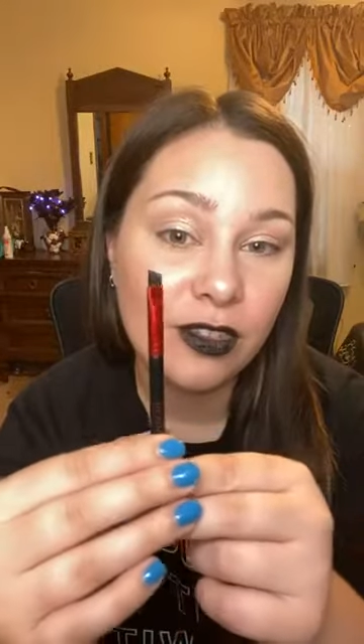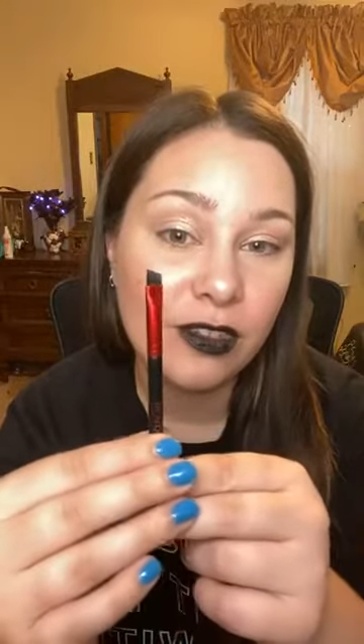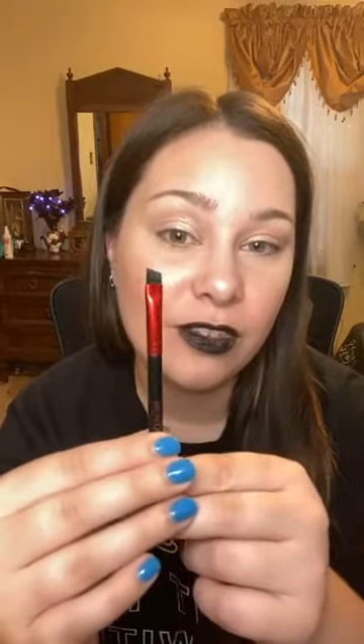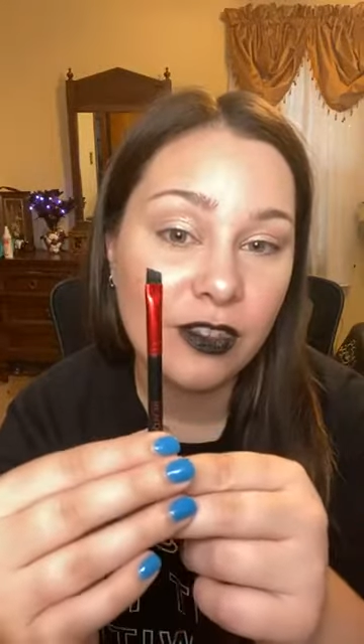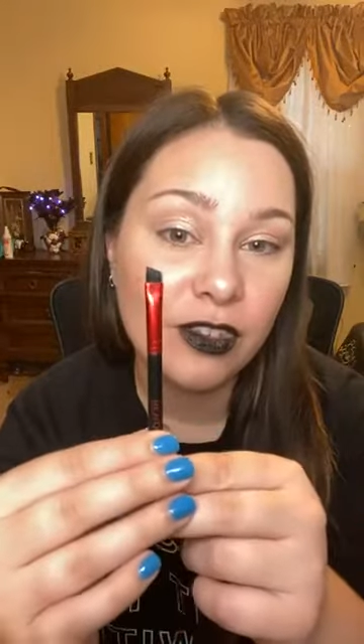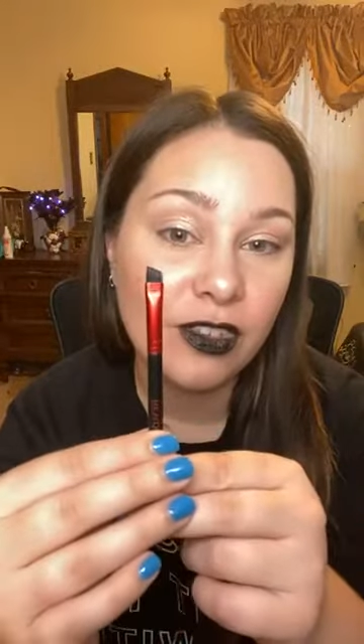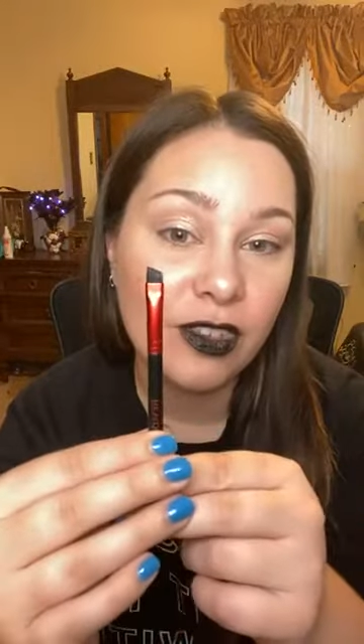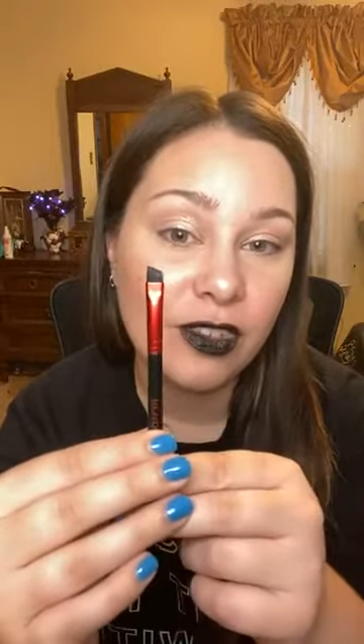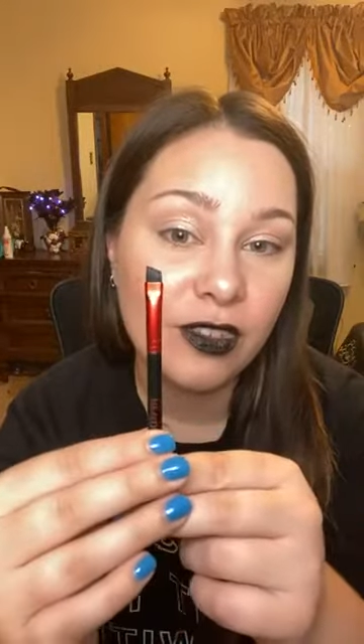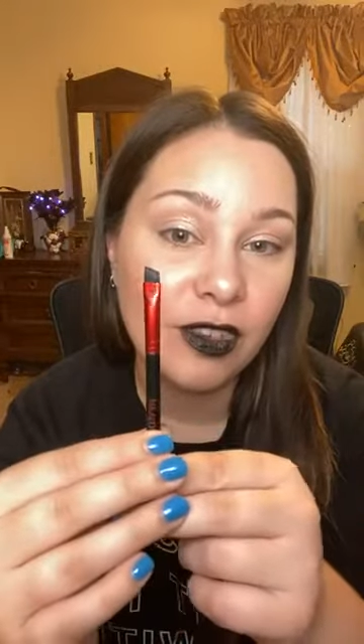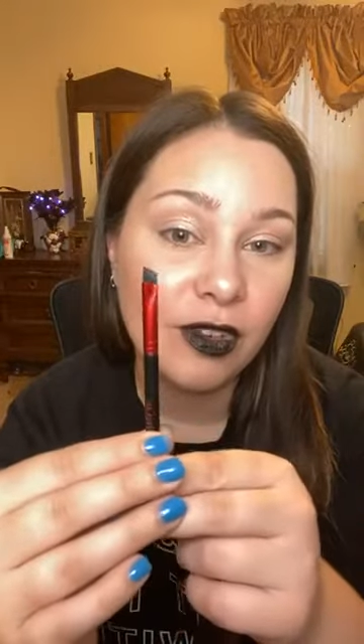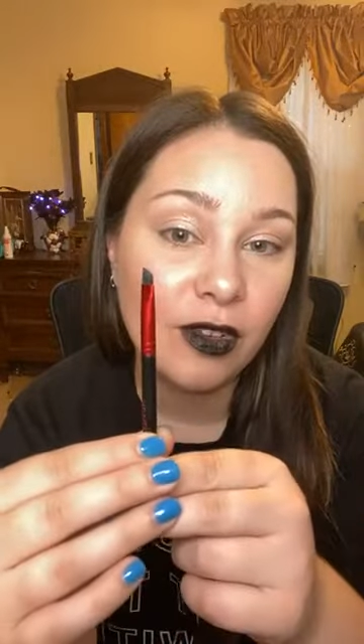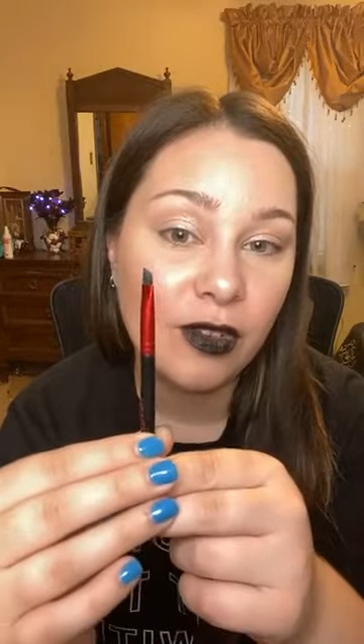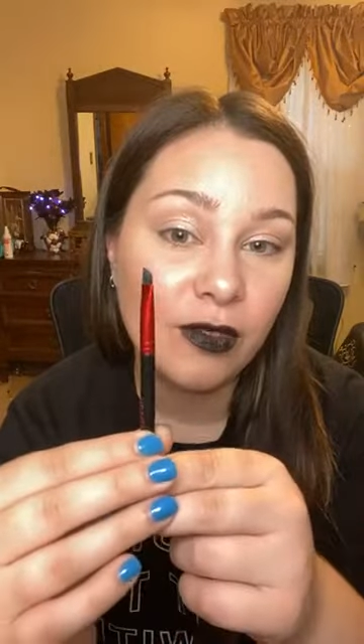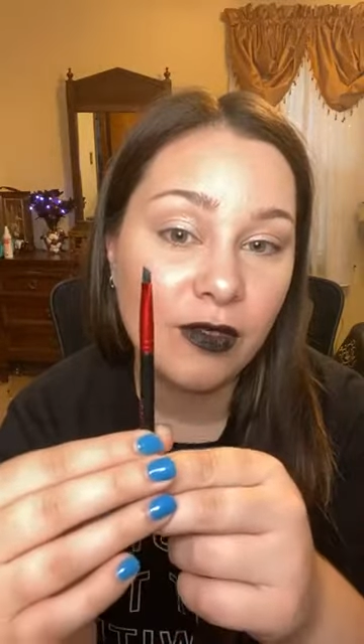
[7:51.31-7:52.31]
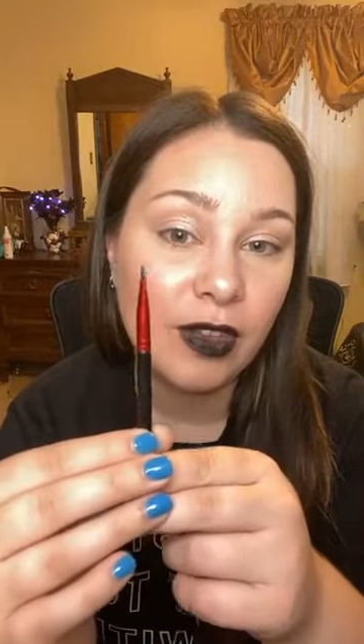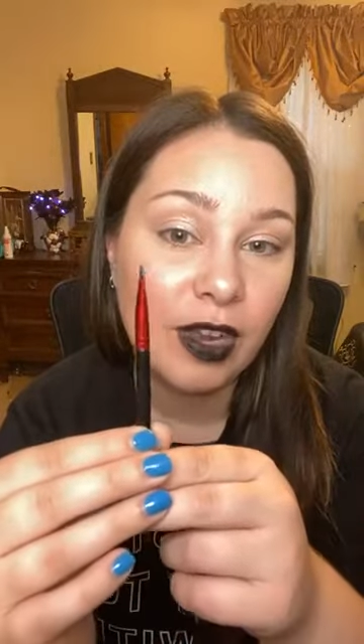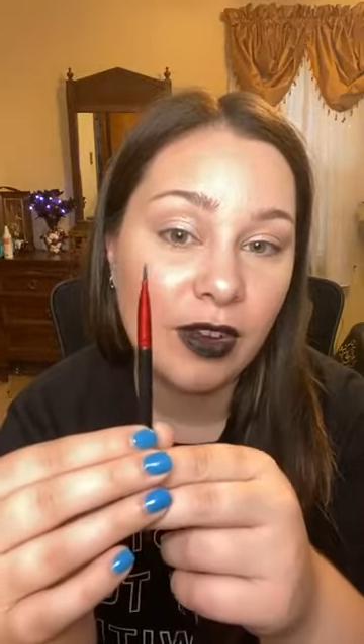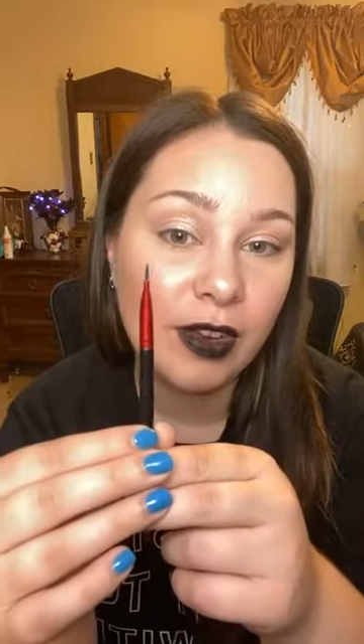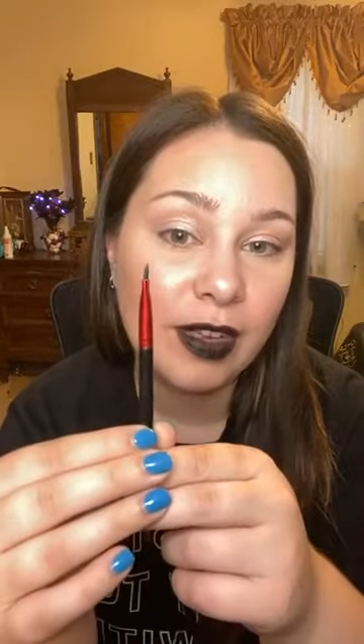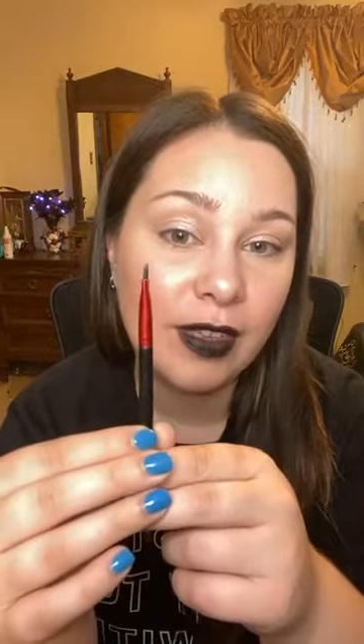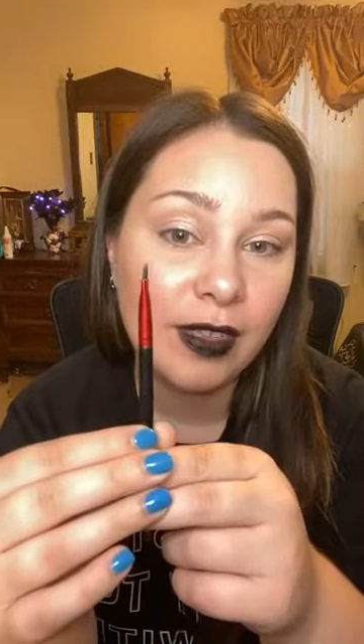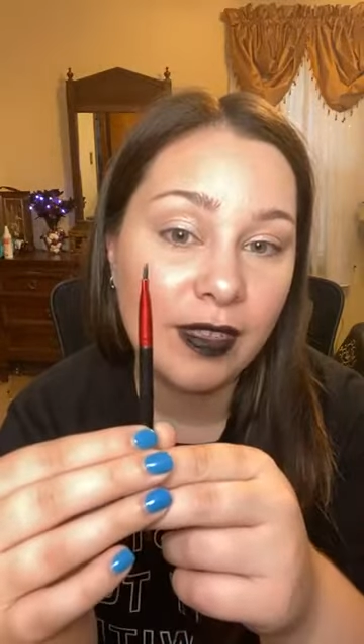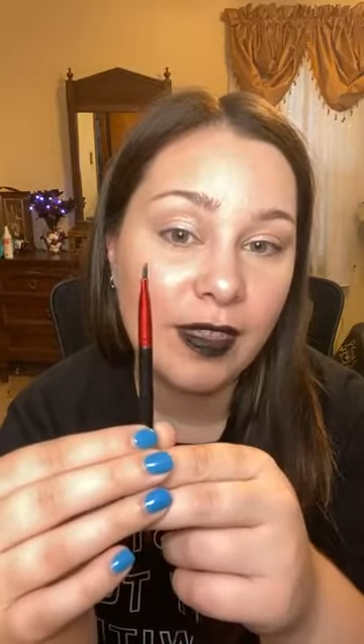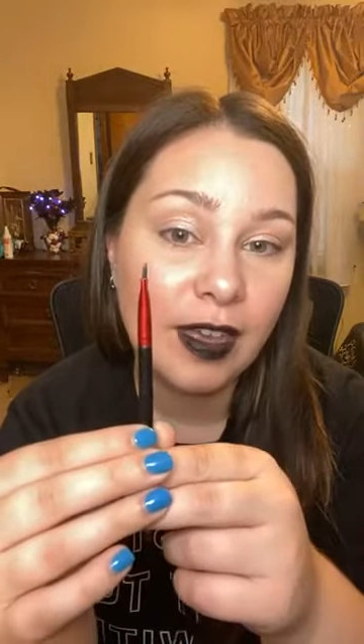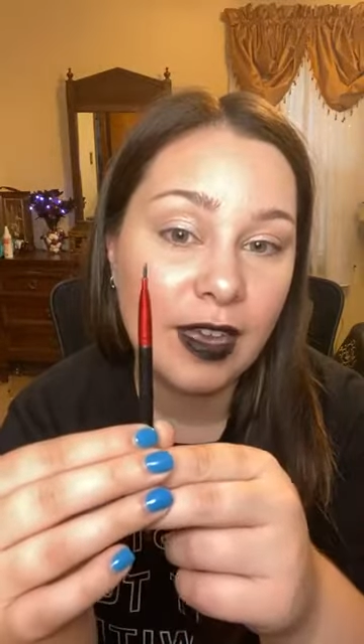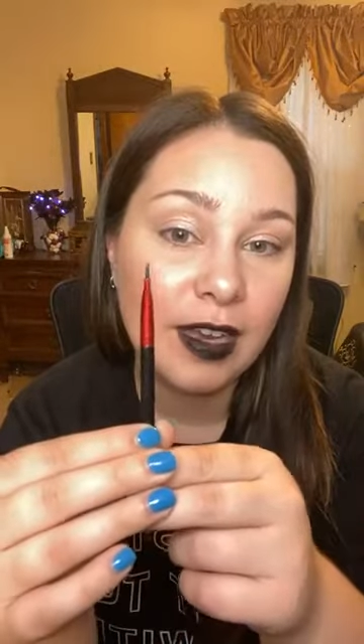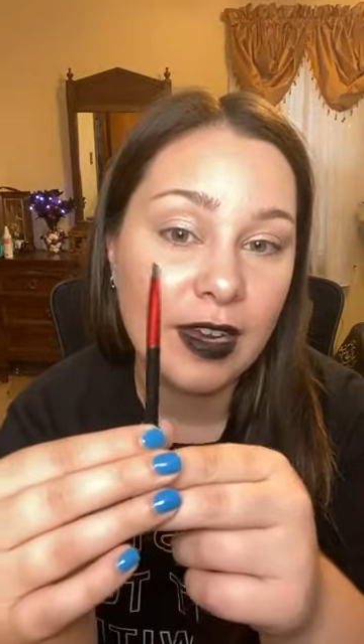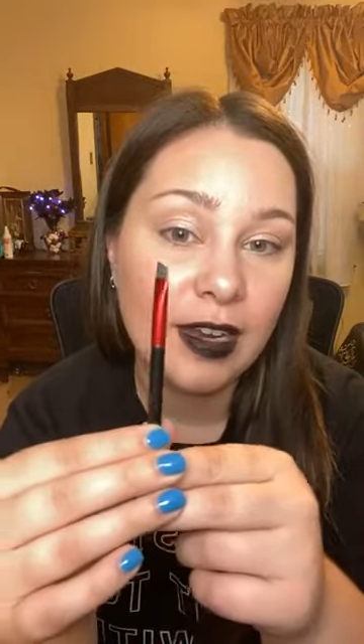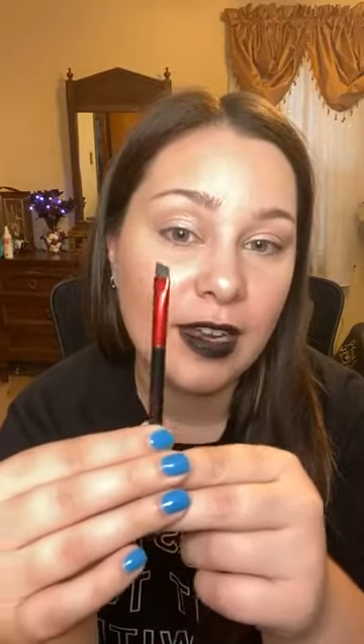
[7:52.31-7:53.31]
just this little very
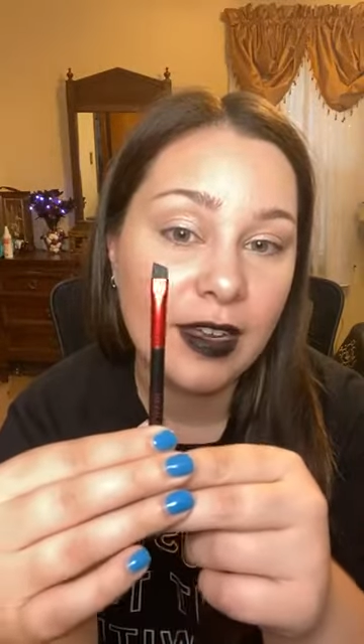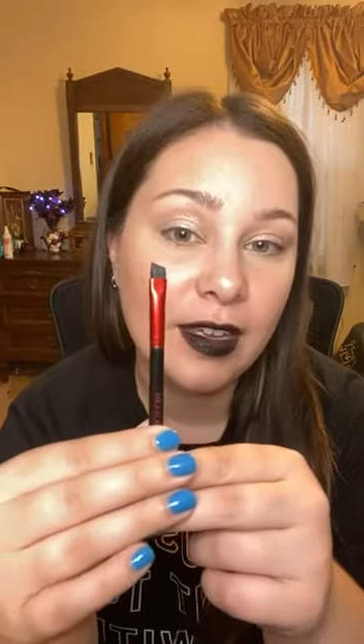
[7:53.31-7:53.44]
thin,